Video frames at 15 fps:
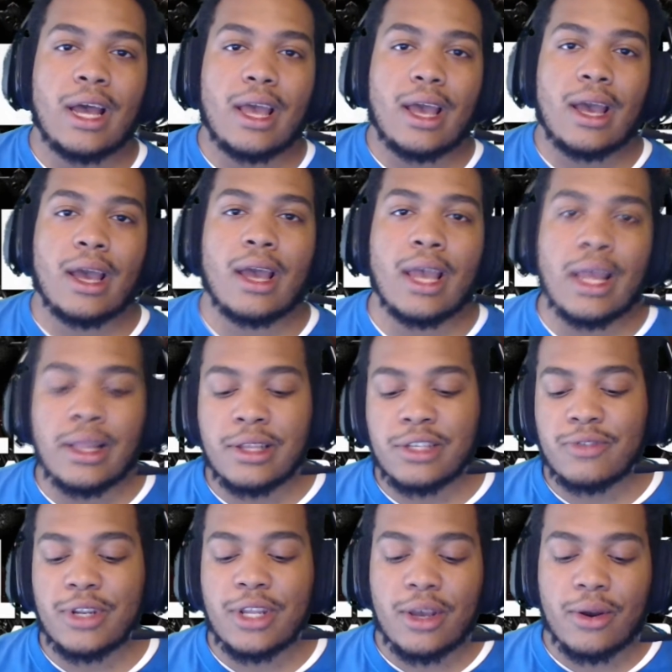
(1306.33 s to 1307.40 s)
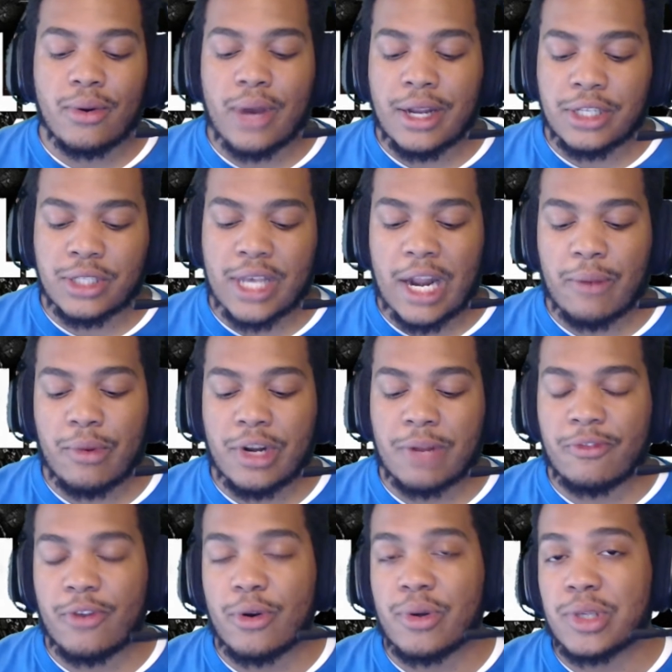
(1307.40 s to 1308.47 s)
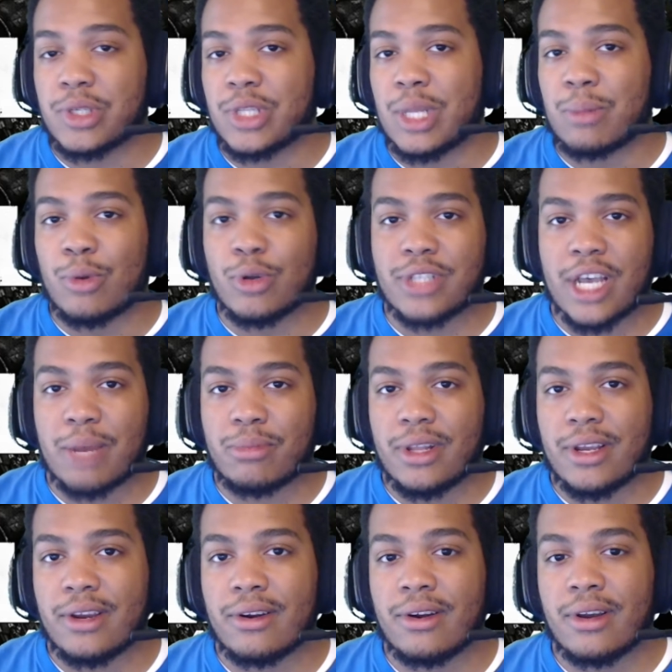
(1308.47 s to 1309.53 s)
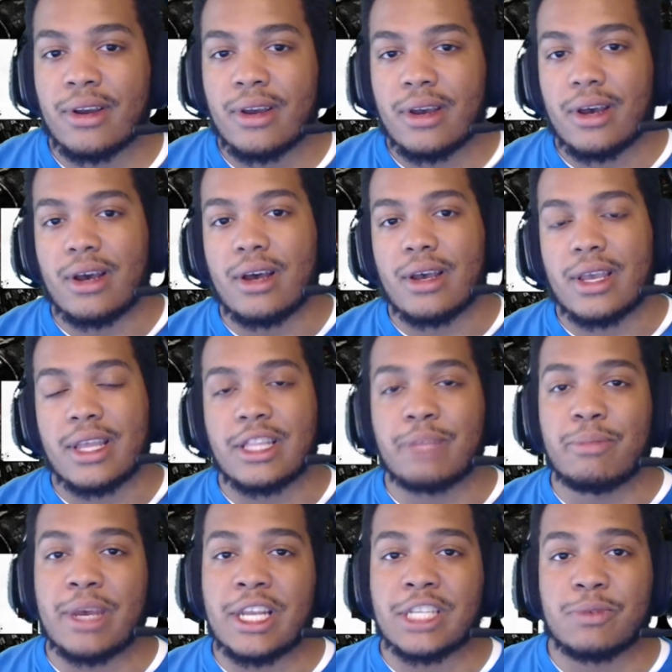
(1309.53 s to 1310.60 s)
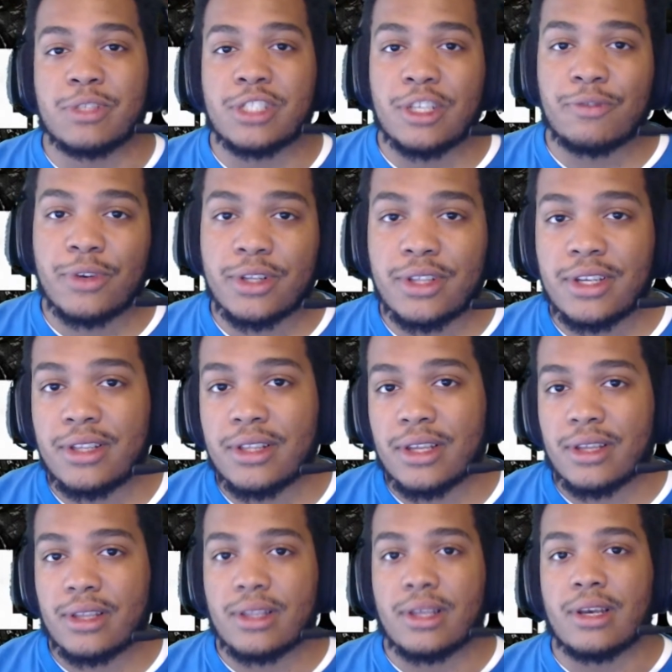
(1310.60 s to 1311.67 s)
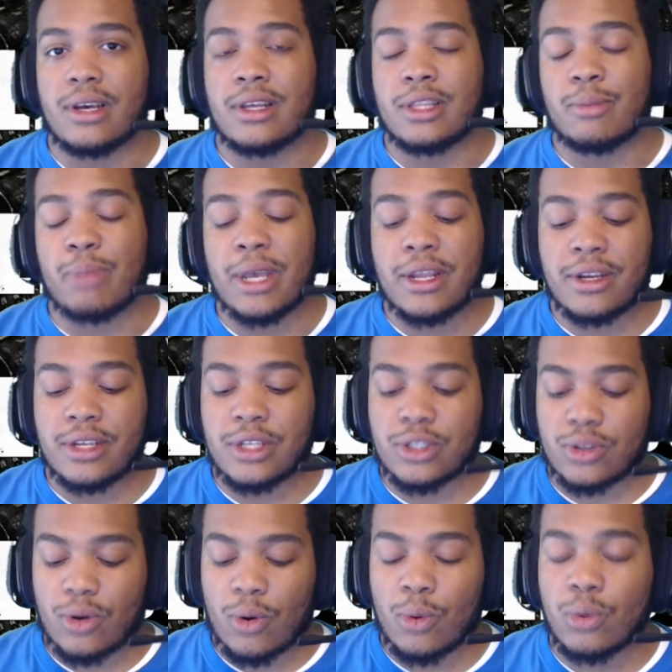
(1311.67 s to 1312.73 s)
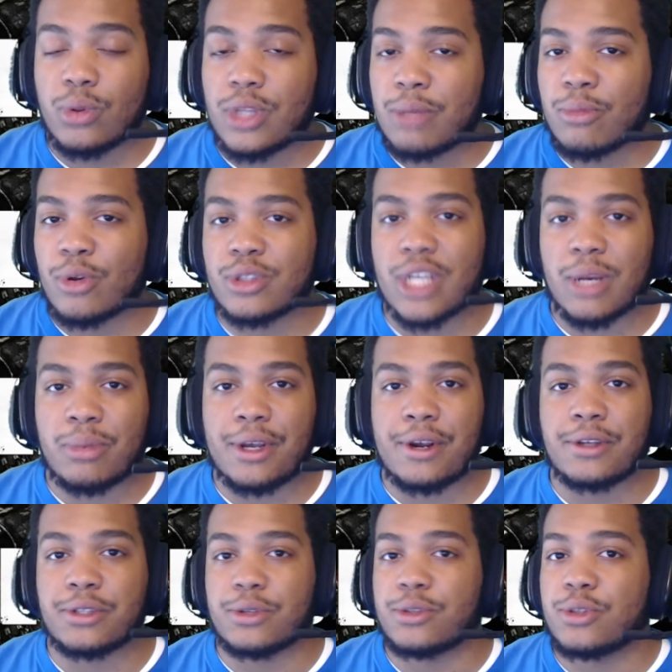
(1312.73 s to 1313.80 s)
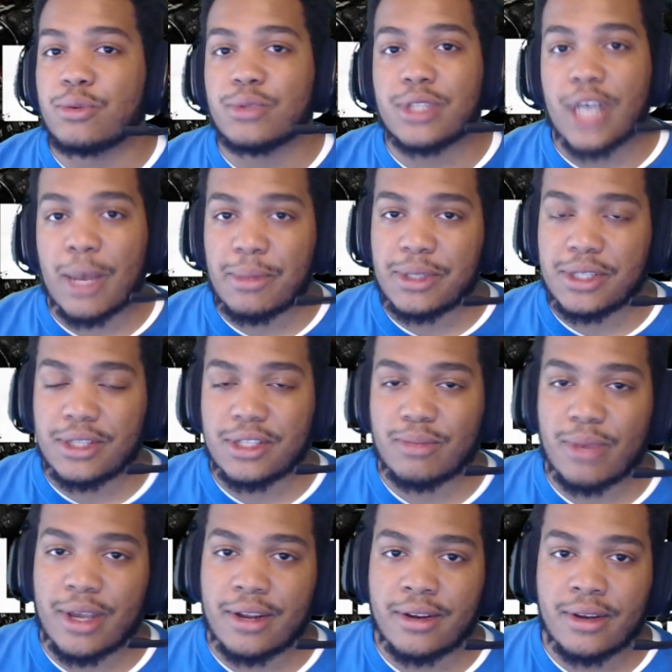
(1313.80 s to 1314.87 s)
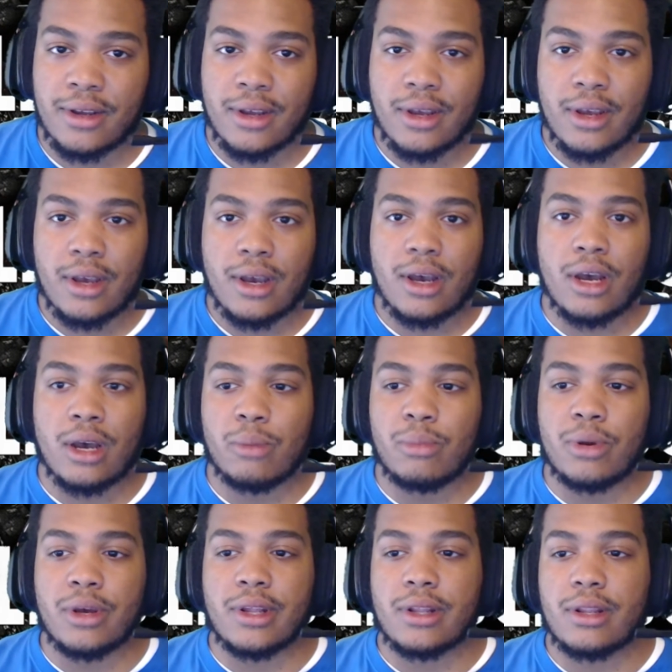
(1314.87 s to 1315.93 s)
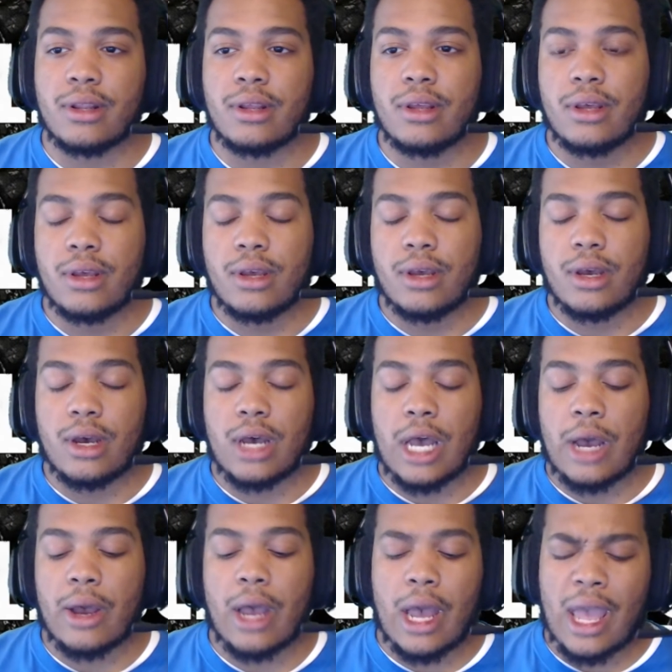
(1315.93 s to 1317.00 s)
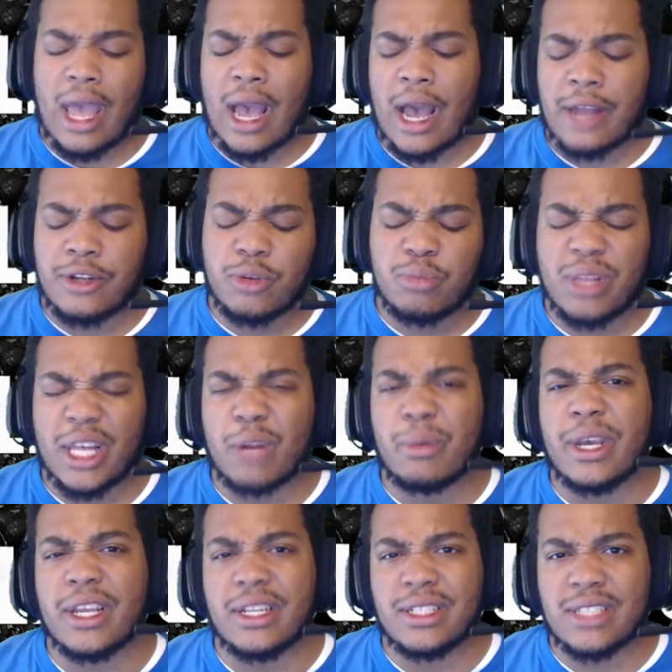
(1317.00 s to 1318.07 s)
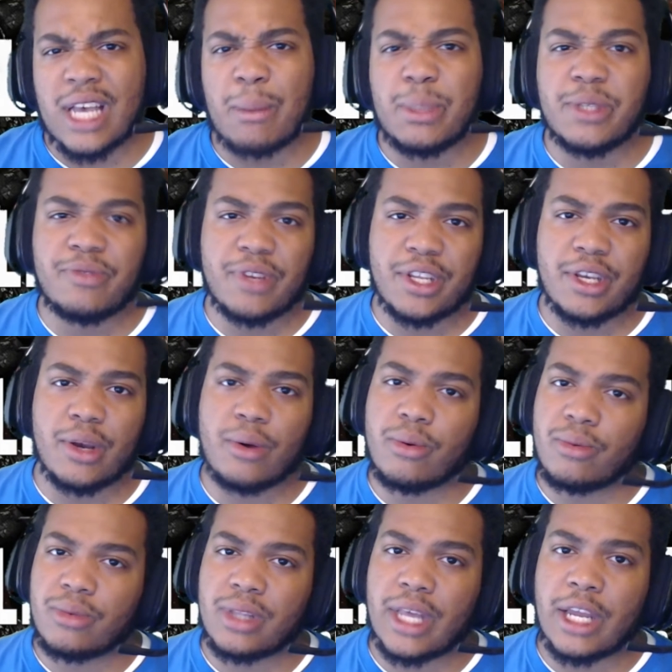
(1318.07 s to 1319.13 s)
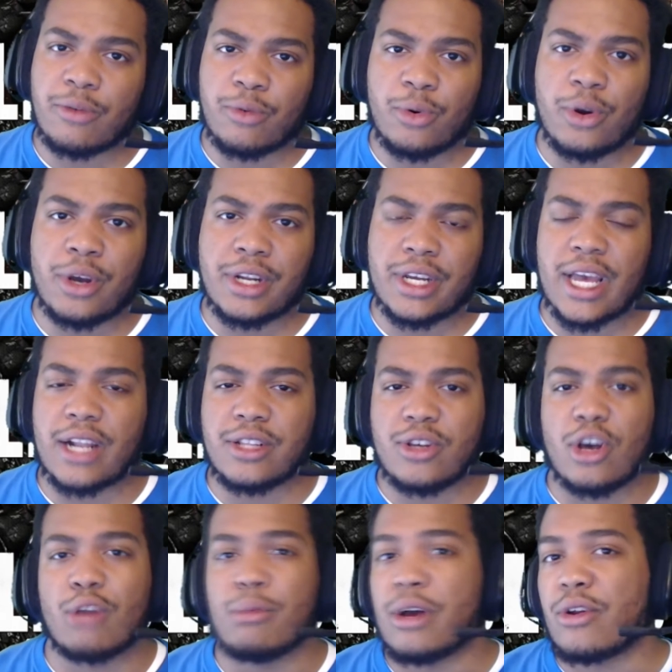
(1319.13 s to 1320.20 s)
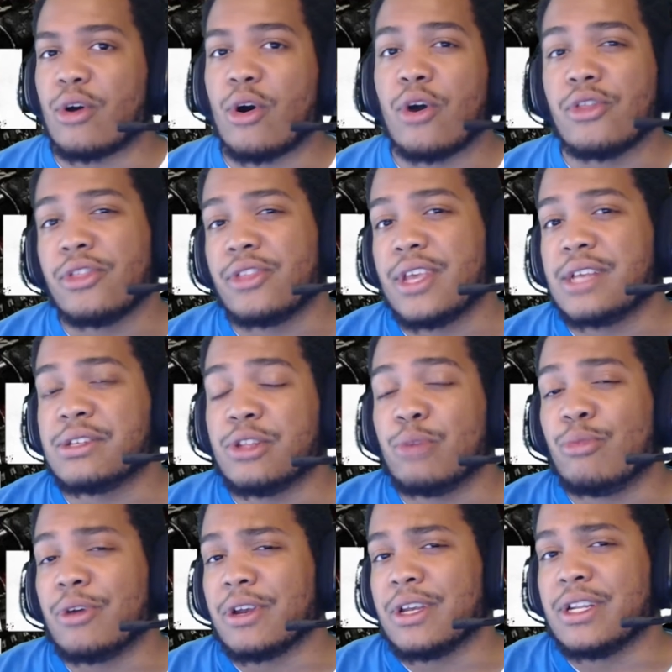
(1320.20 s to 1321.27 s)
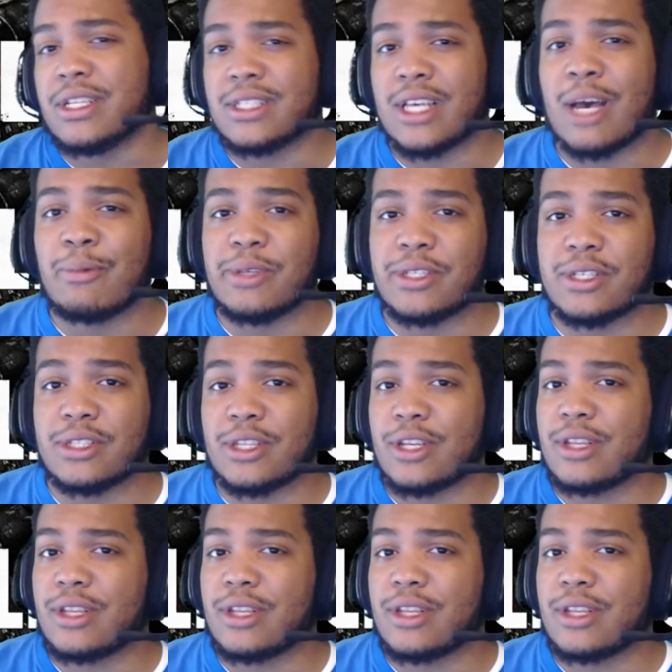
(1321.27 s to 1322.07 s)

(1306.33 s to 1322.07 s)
In this video, I just kind of wanted to focus on the multiplayer and the beta specifically. The beta is only multiplayer, so there's no zombies in this beta. But I do plan on making a zombies video later on to kind of talk about all the things that they're bringing into zombies, because the